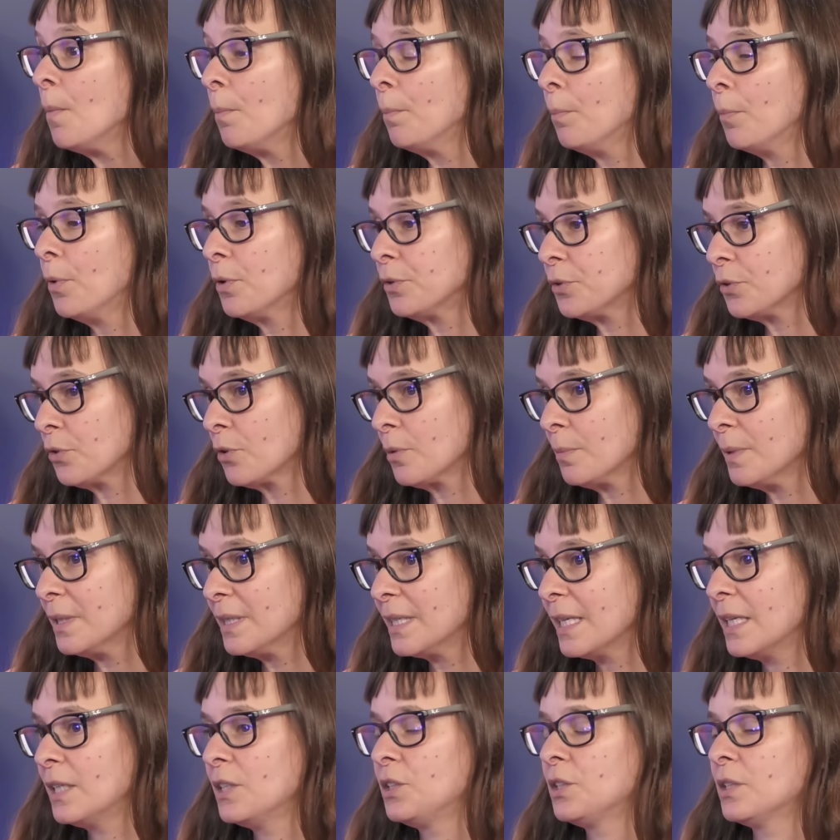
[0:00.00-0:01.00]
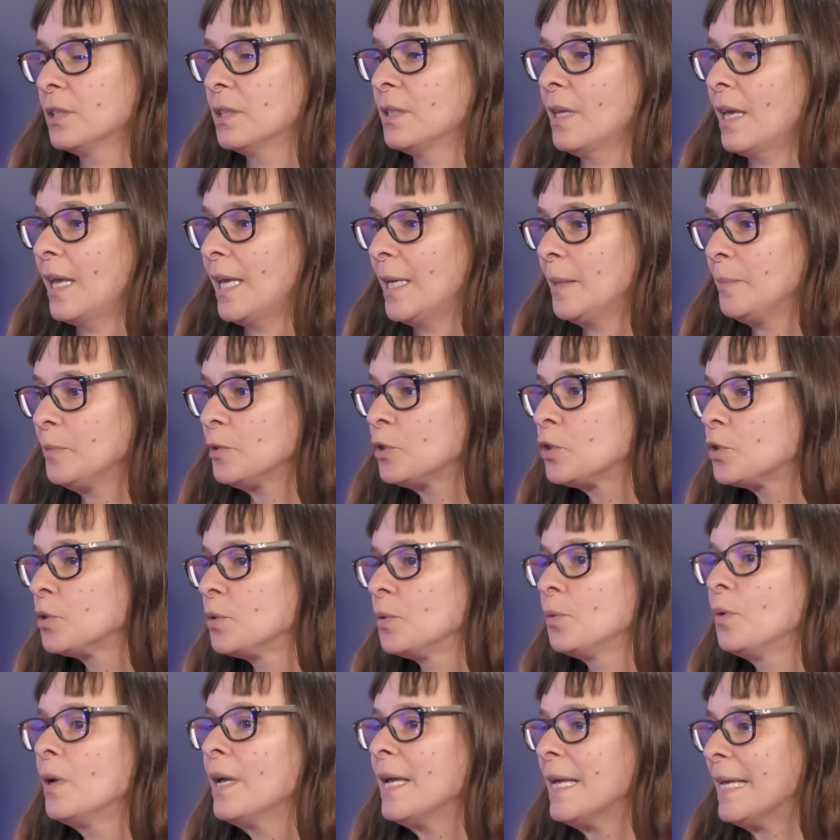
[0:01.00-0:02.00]
motor augmentation aims
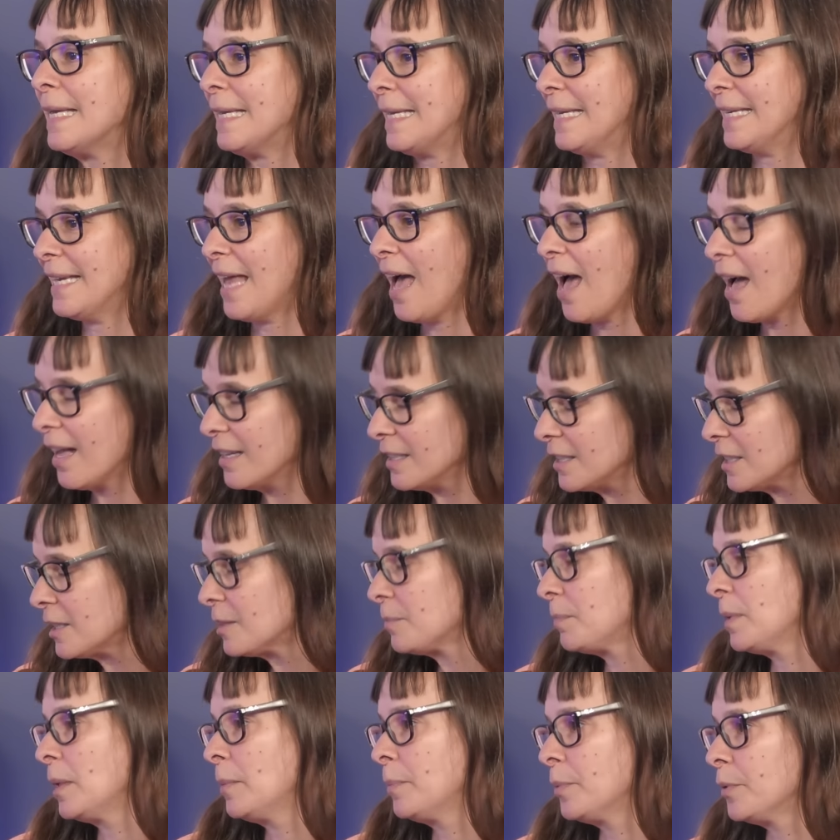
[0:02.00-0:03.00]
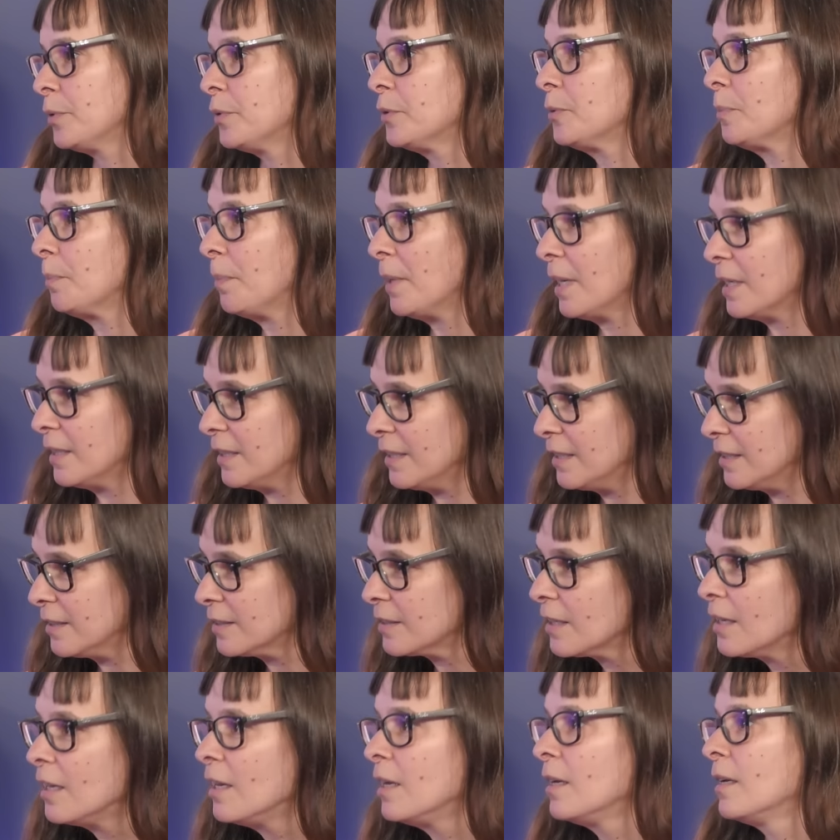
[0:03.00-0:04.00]
to enhance people's
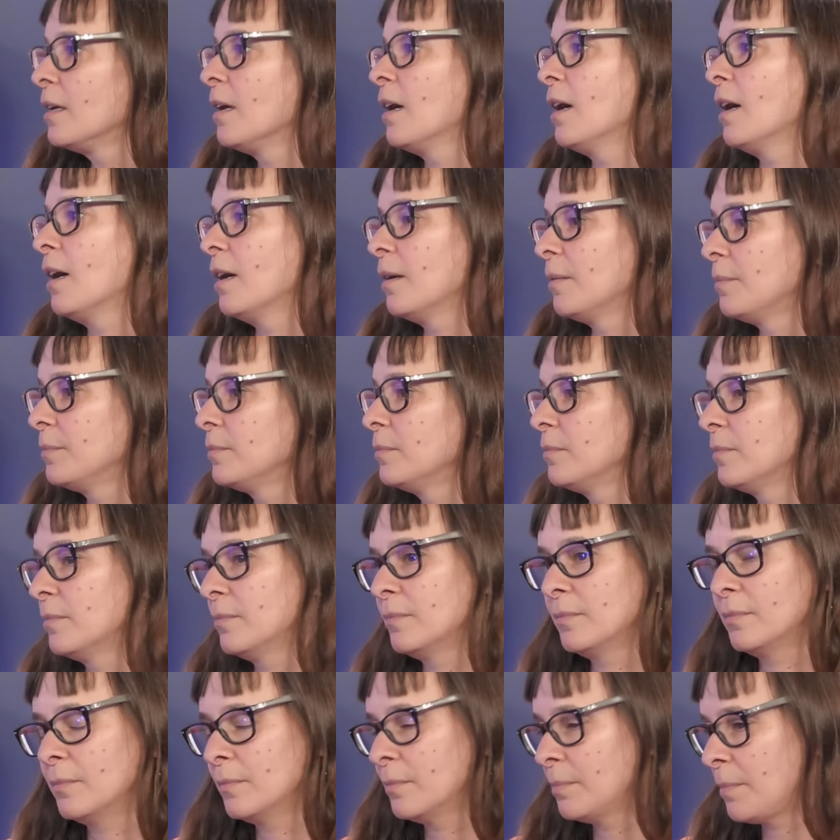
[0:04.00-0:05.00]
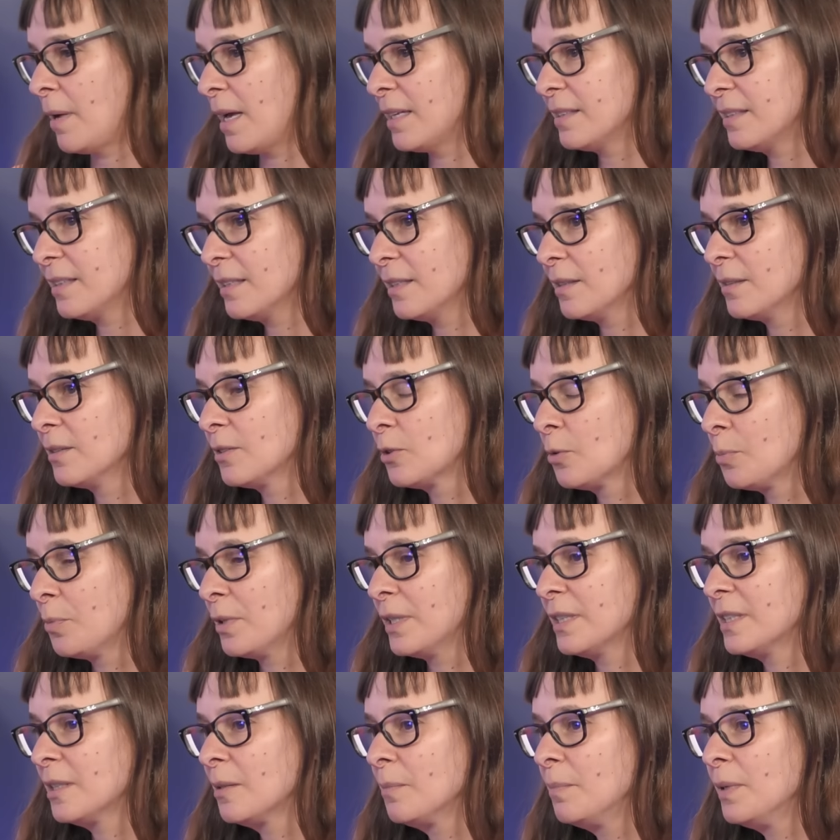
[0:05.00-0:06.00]
bodies um, passing,
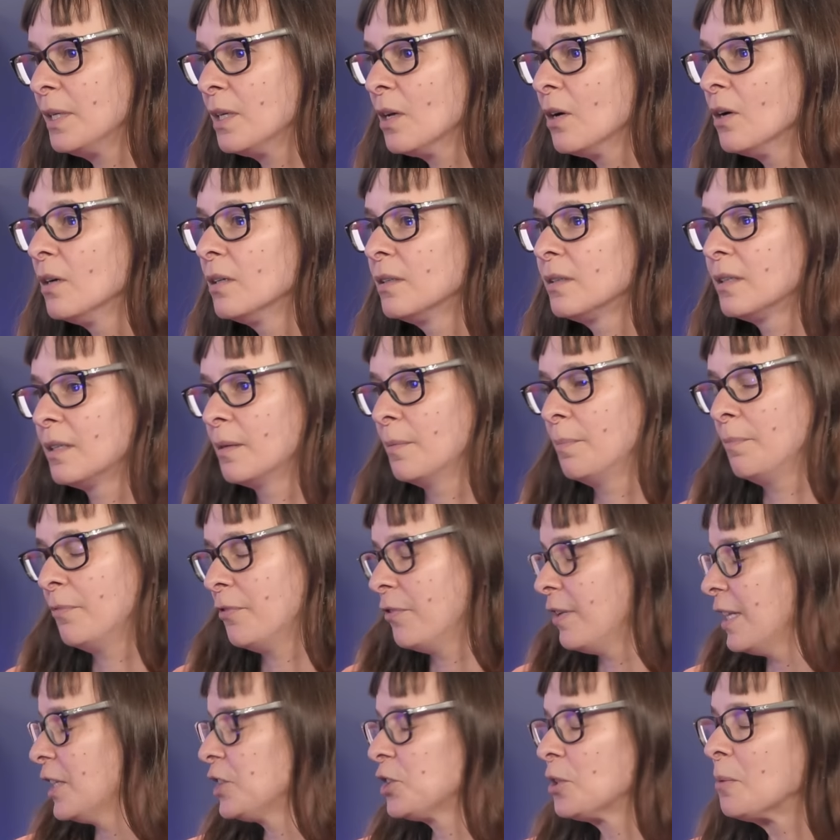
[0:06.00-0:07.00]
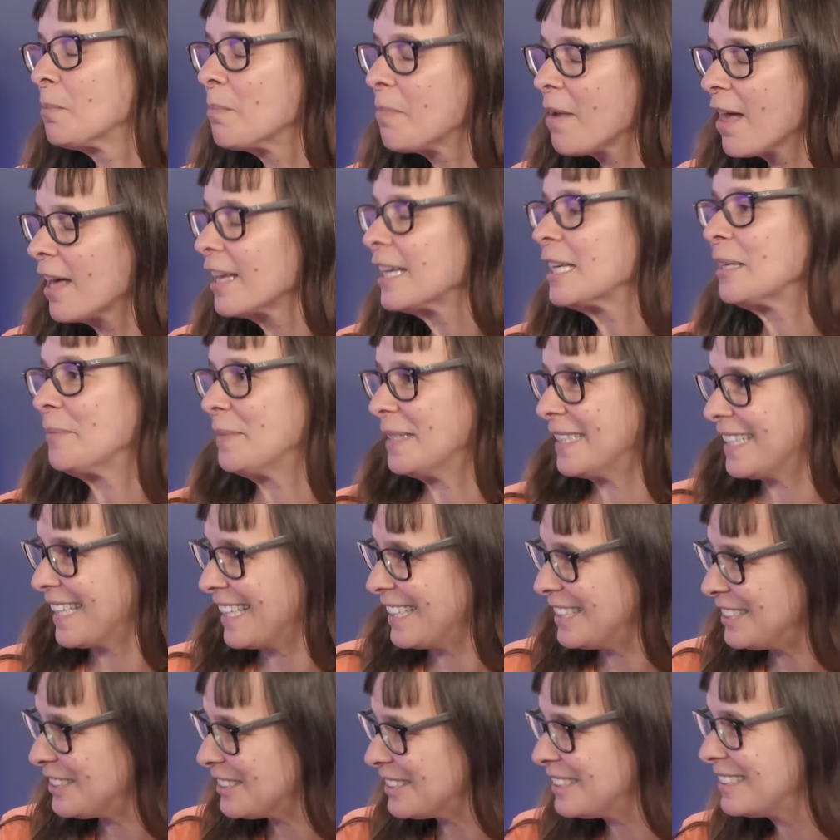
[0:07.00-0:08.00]
suppressing beyond the flesh and blood
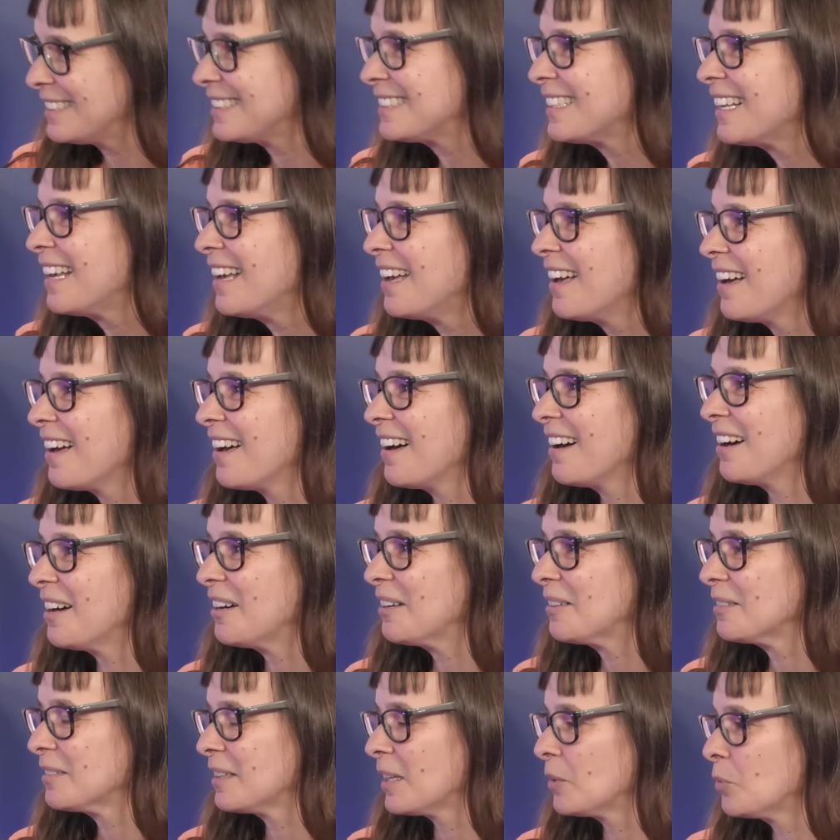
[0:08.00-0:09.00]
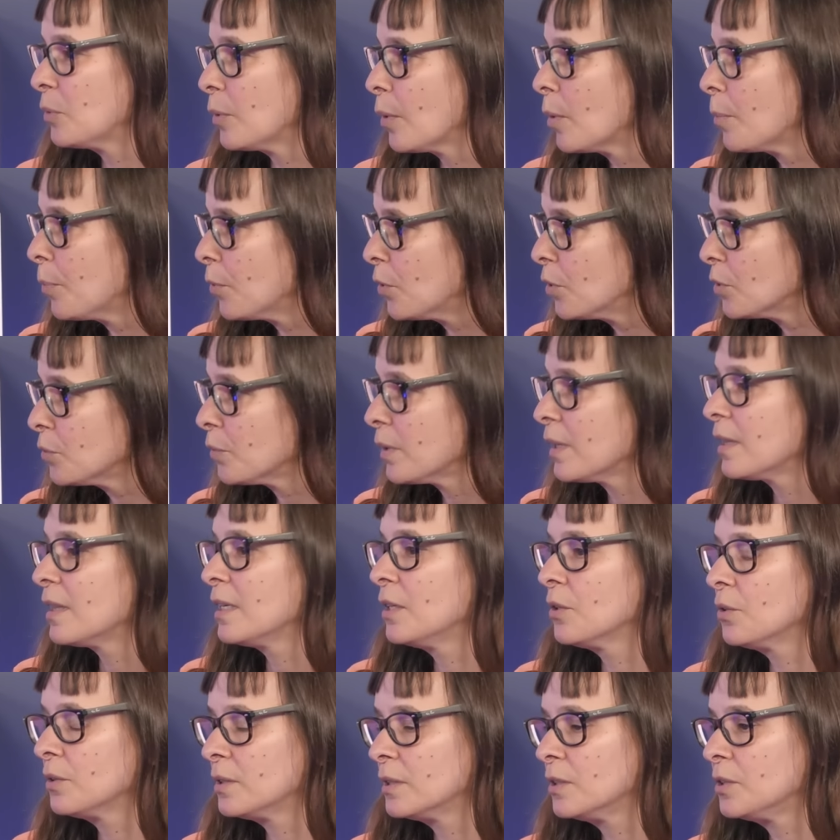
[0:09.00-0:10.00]
limitations uh, that we were born with
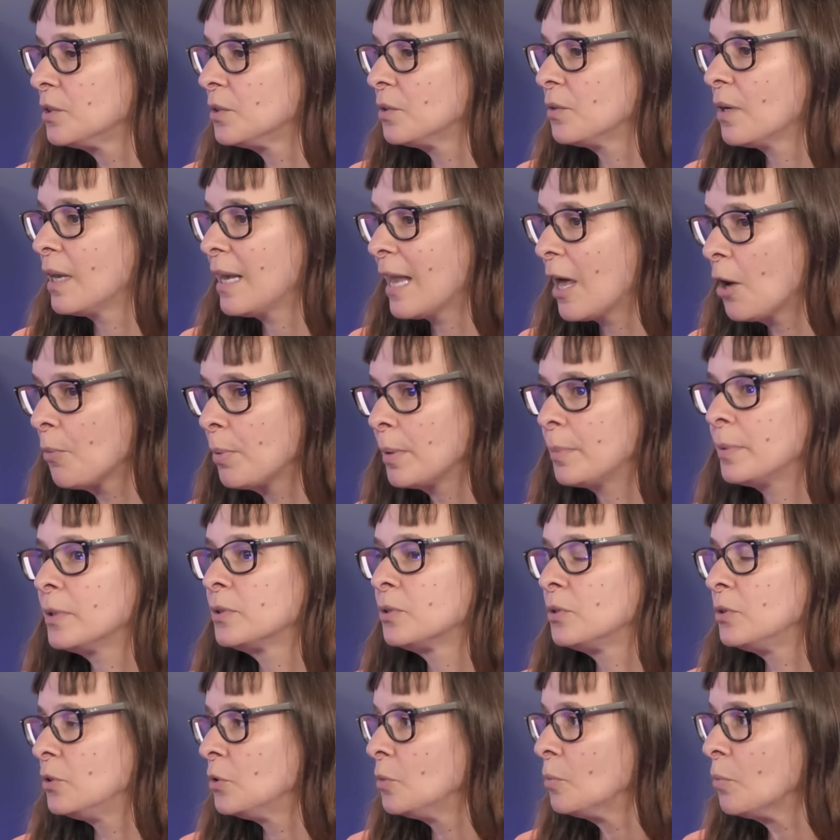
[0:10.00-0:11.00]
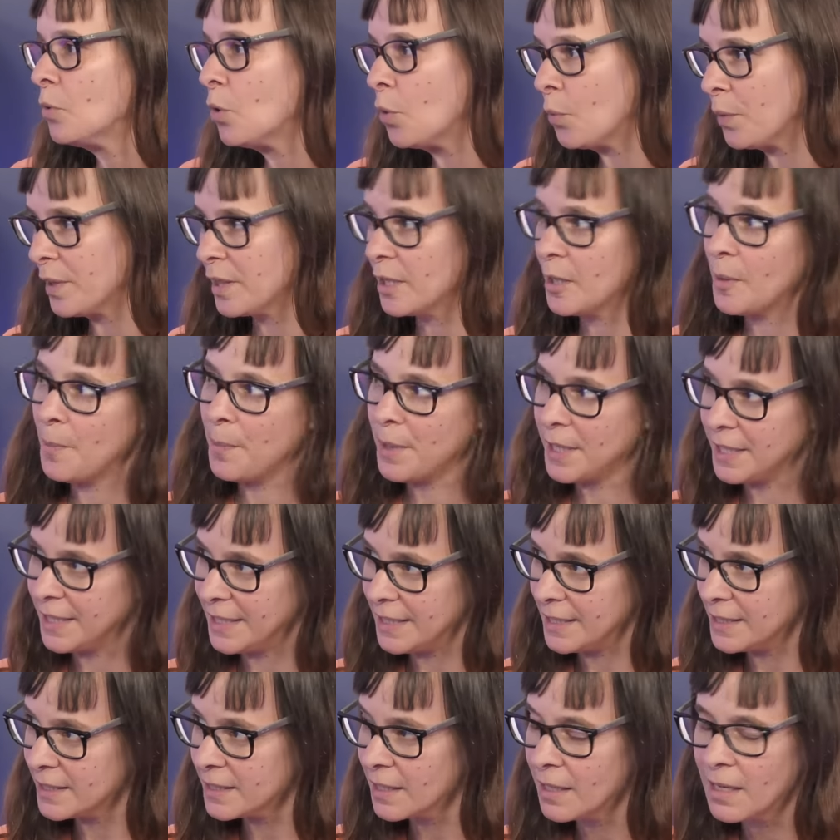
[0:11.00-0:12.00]
in order to allow people to do more with their
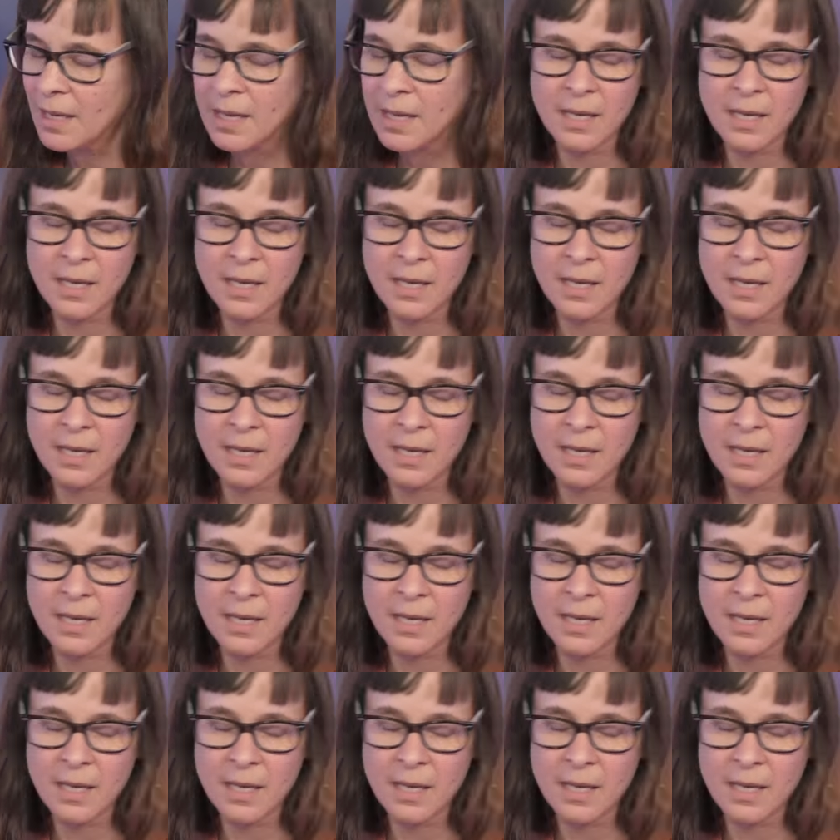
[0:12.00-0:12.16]
bodies.